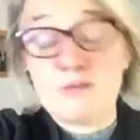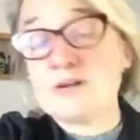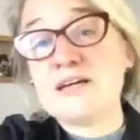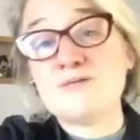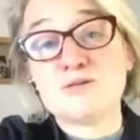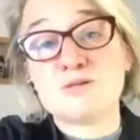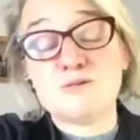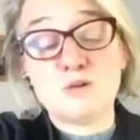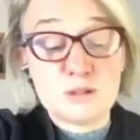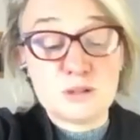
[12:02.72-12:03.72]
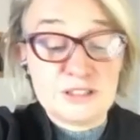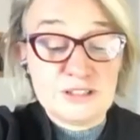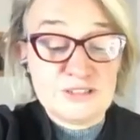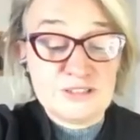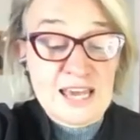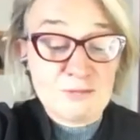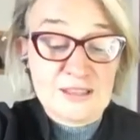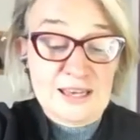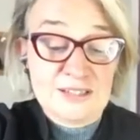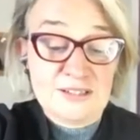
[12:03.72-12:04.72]
However, even if we're falling into having
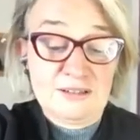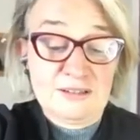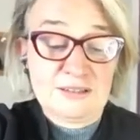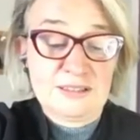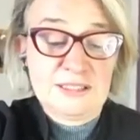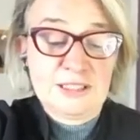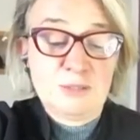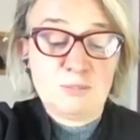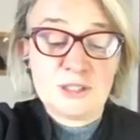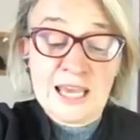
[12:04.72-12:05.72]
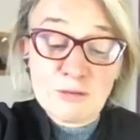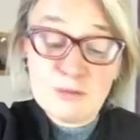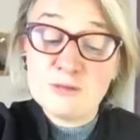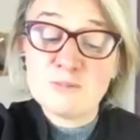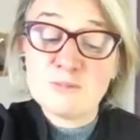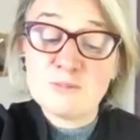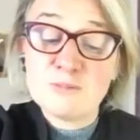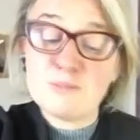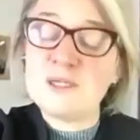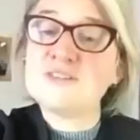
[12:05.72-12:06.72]
that. But however brilliant they
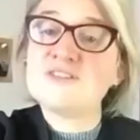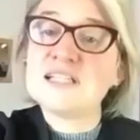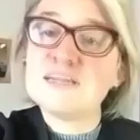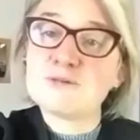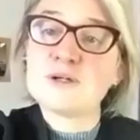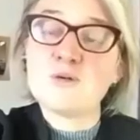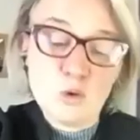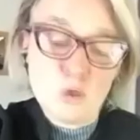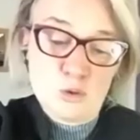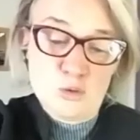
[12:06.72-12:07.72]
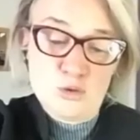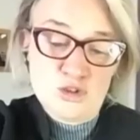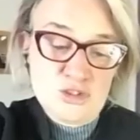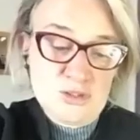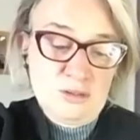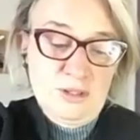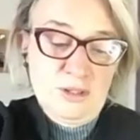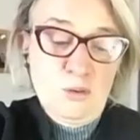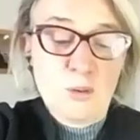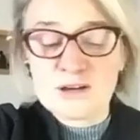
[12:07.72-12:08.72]
might be in delivering words,
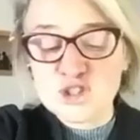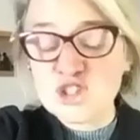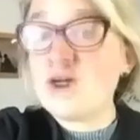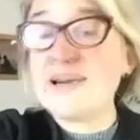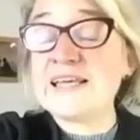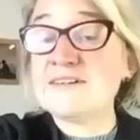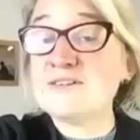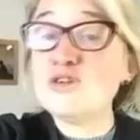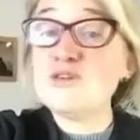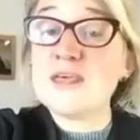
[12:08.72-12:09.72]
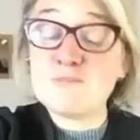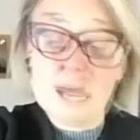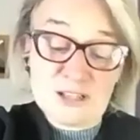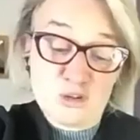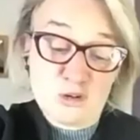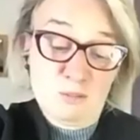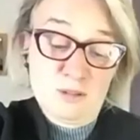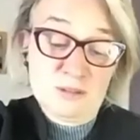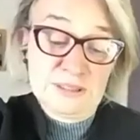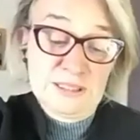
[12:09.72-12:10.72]
or how shiny and new their backdrop,
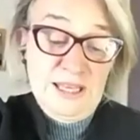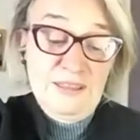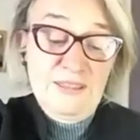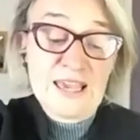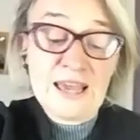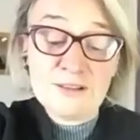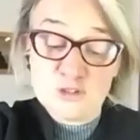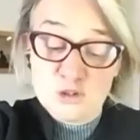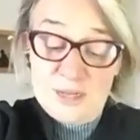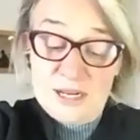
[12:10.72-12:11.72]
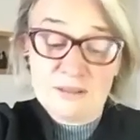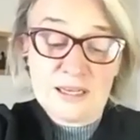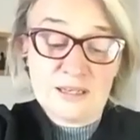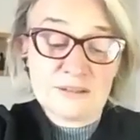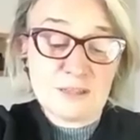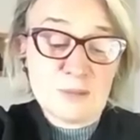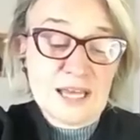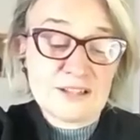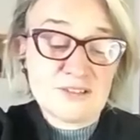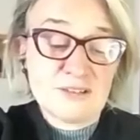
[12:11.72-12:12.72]
they can't do anything
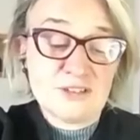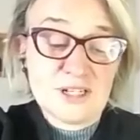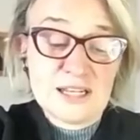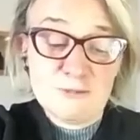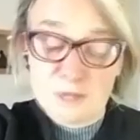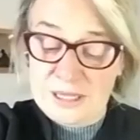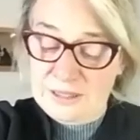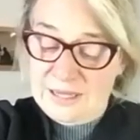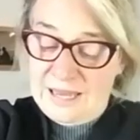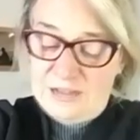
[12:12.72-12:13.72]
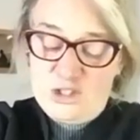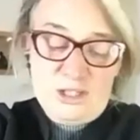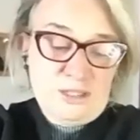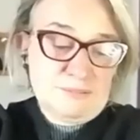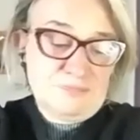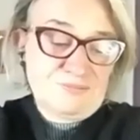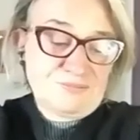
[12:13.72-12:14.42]
about delivering action.